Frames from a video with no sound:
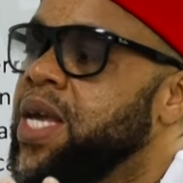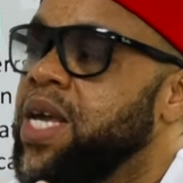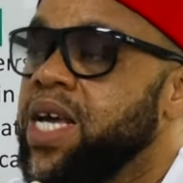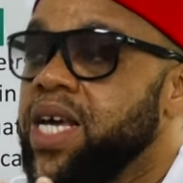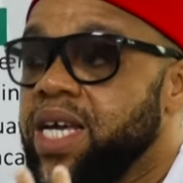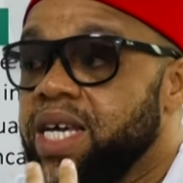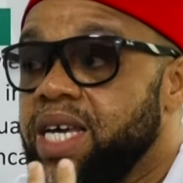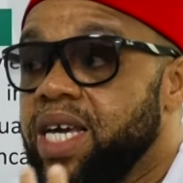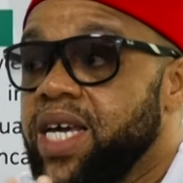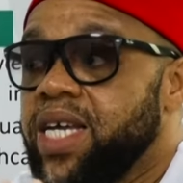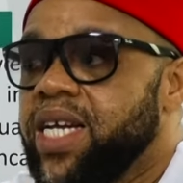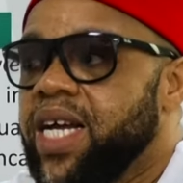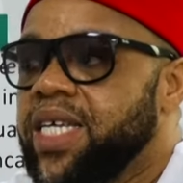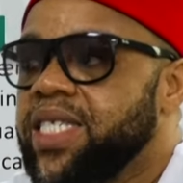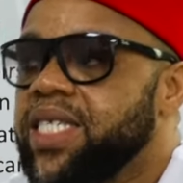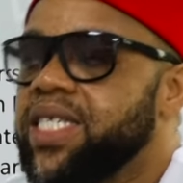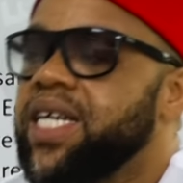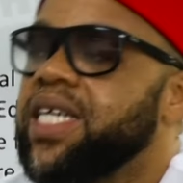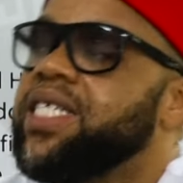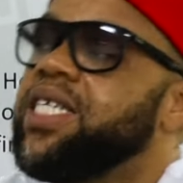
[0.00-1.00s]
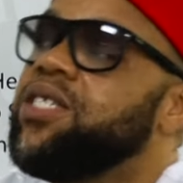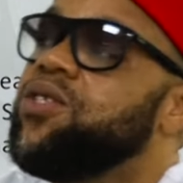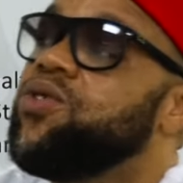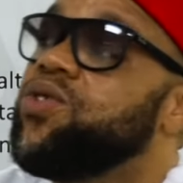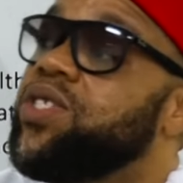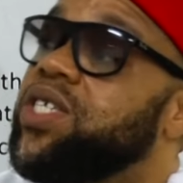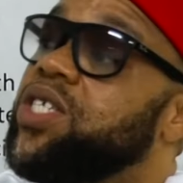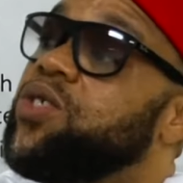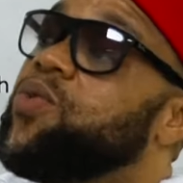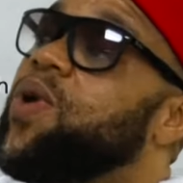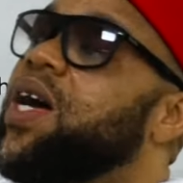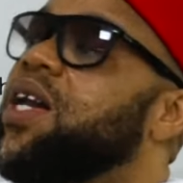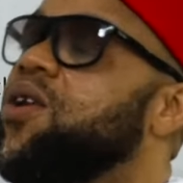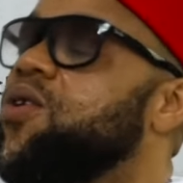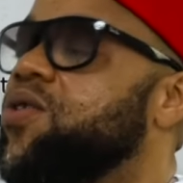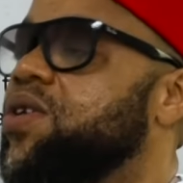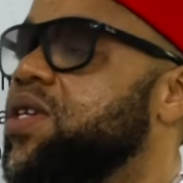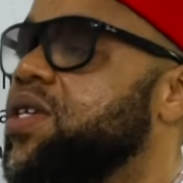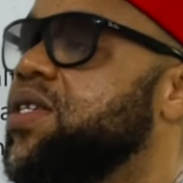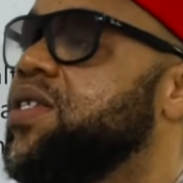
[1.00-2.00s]
Again, I say that at those states we are
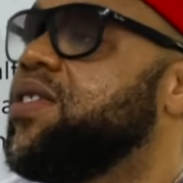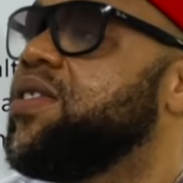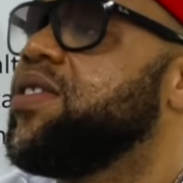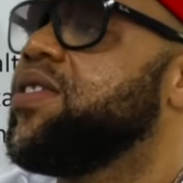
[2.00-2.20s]
lucky.